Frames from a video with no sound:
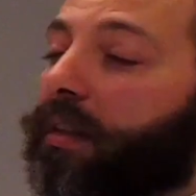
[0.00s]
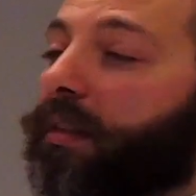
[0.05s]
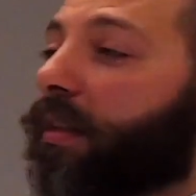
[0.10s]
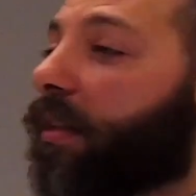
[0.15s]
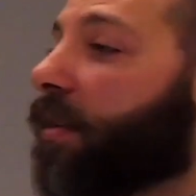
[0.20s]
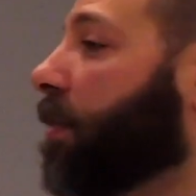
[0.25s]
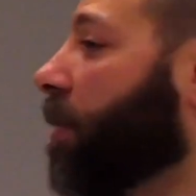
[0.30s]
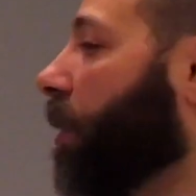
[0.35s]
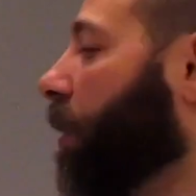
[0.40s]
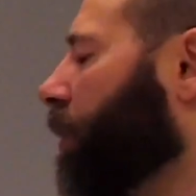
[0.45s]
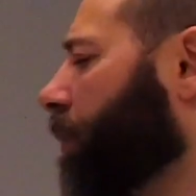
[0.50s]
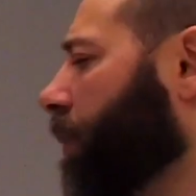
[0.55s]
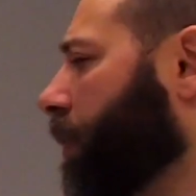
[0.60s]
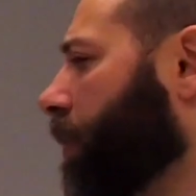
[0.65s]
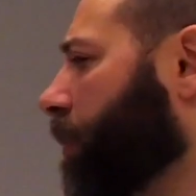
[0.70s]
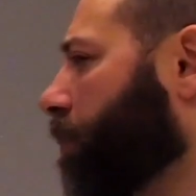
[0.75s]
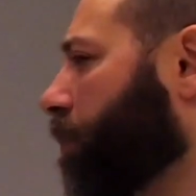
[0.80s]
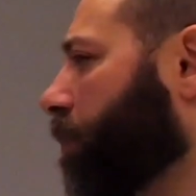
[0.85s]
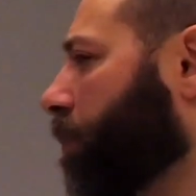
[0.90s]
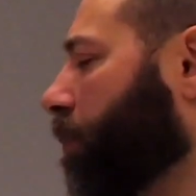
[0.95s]
did these
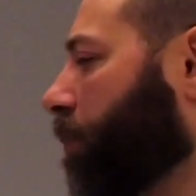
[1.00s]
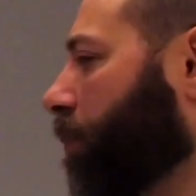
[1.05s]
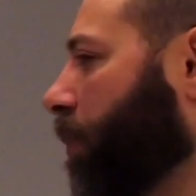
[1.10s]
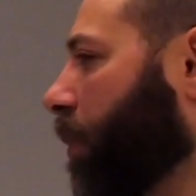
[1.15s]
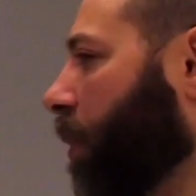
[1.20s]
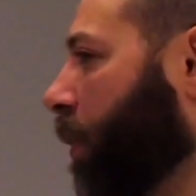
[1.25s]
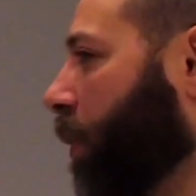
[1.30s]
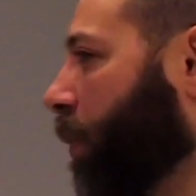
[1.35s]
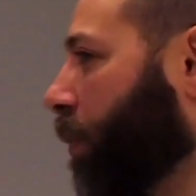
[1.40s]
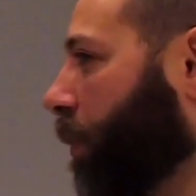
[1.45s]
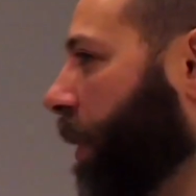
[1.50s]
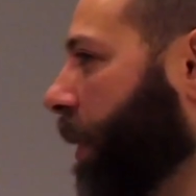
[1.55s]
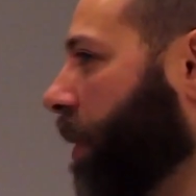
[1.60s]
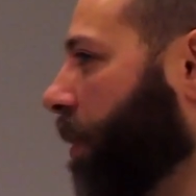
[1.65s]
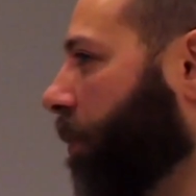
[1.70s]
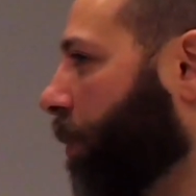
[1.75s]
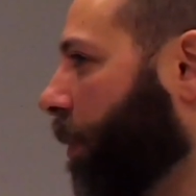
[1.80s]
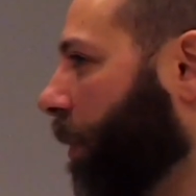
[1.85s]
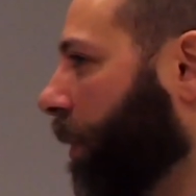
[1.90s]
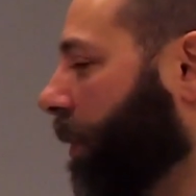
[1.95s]
countries agree
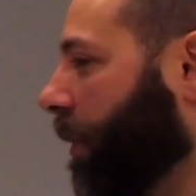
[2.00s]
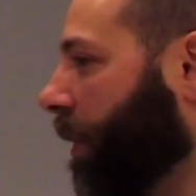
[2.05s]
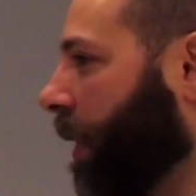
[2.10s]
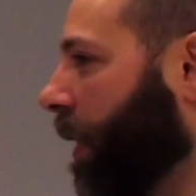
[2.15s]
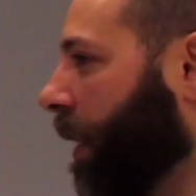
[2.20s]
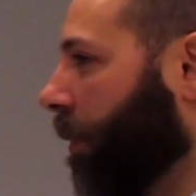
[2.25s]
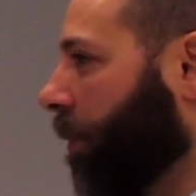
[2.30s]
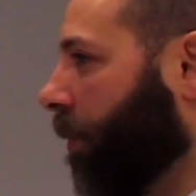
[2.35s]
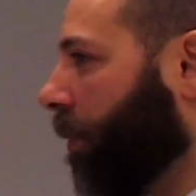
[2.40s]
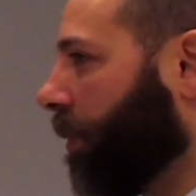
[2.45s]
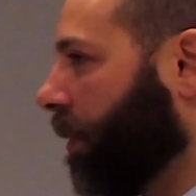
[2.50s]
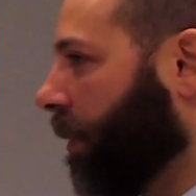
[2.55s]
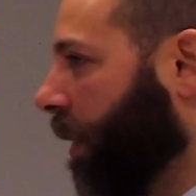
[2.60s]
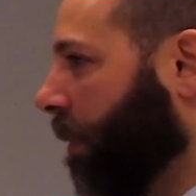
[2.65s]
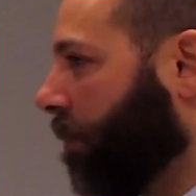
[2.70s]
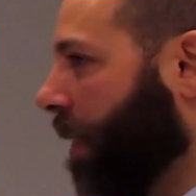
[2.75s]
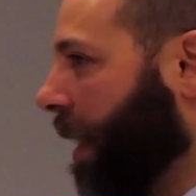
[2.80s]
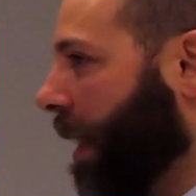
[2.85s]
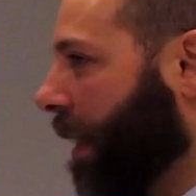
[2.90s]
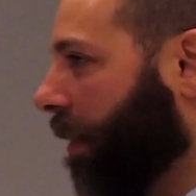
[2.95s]
to put it together, or did
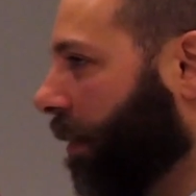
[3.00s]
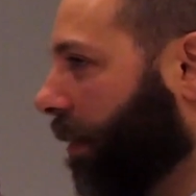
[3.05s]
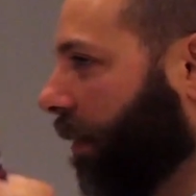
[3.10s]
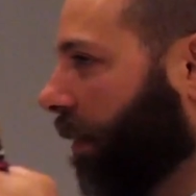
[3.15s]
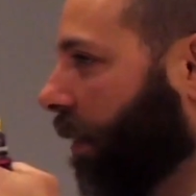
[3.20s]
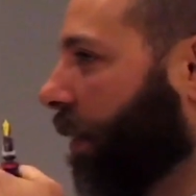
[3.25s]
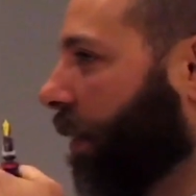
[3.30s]
they make...